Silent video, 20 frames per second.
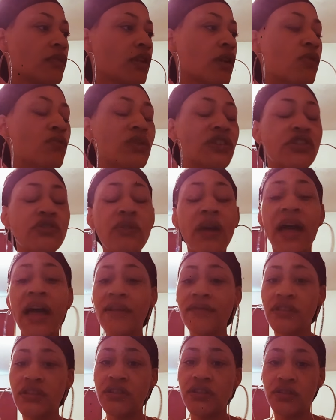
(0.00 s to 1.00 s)
What you
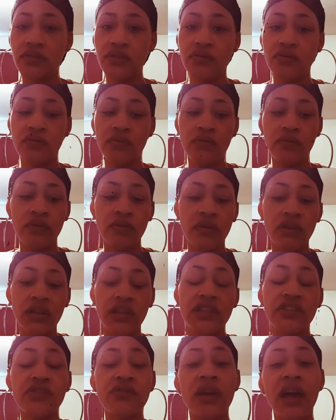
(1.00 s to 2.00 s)
have to do
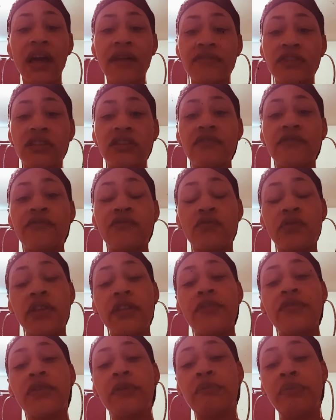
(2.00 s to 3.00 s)
is you have to
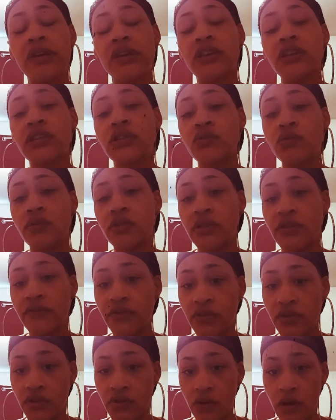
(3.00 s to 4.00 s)
confront the biggest source of
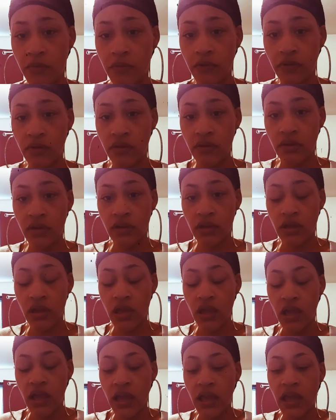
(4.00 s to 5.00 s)
your trauma.
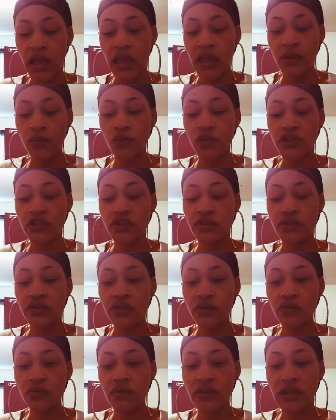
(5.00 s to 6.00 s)
And what you're
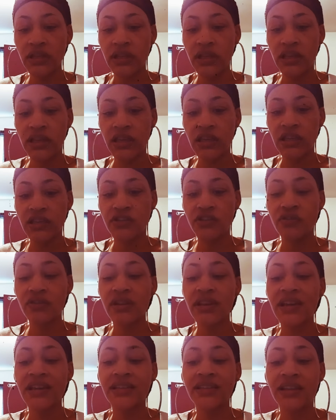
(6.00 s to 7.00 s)
doing is you're
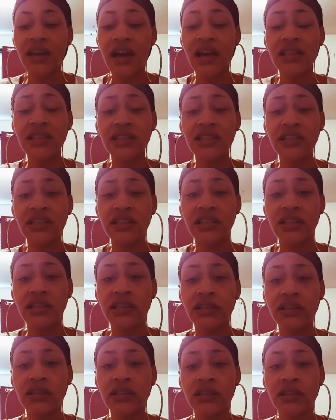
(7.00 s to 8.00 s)

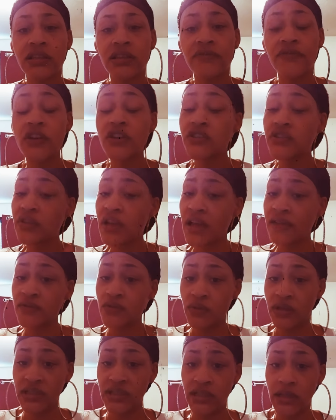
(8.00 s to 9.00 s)
acknowledging, first you have
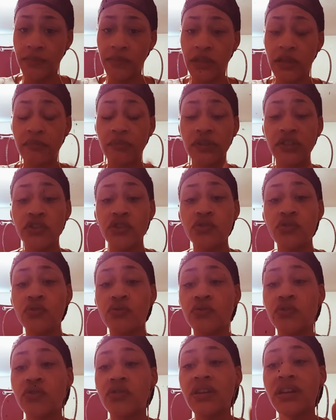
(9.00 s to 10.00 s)
to accept it, but
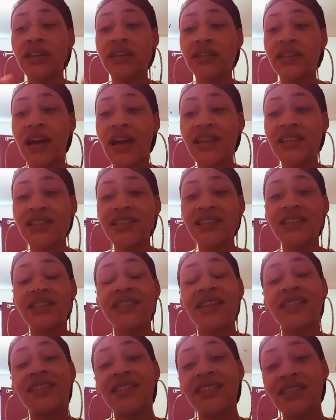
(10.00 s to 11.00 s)
you're acknowledging
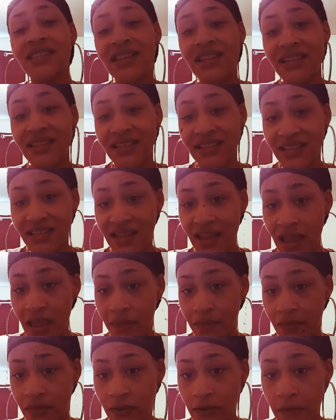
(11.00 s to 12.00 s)
that this thing did
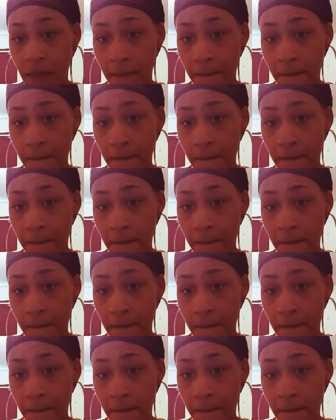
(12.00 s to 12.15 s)
happen.